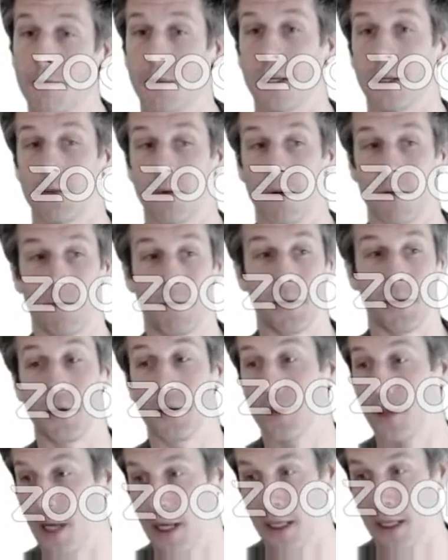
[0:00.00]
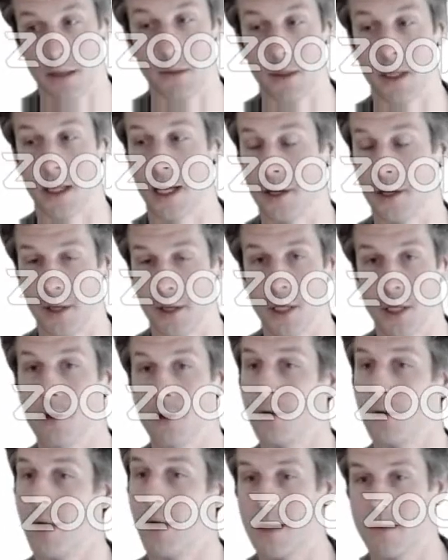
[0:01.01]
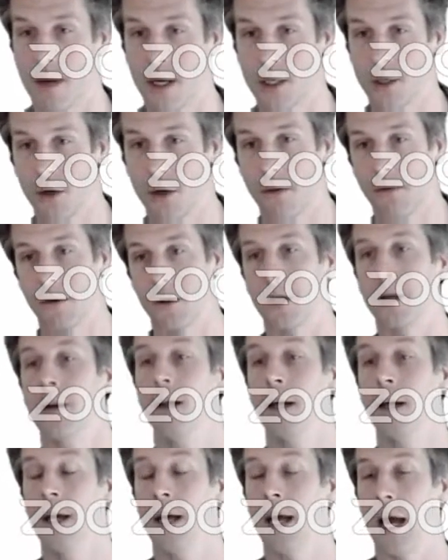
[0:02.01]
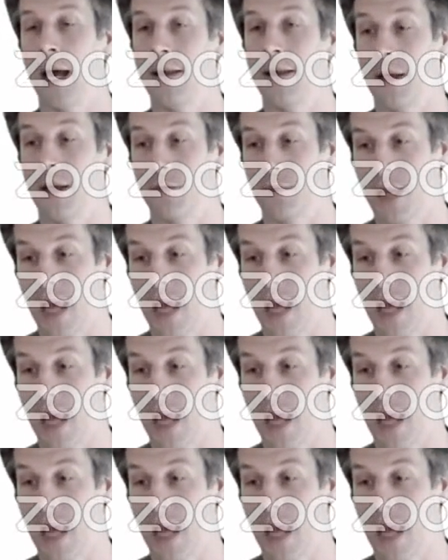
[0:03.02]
because we've built a simulator that you can randomize over, and then we